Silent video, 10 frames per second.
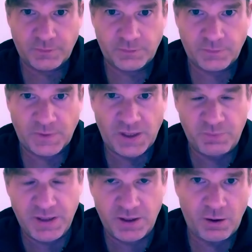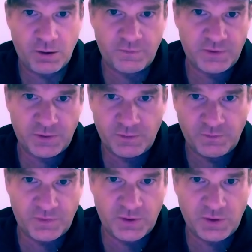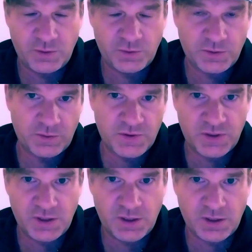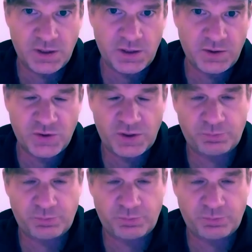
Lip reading: it made it hard for you to see the ship.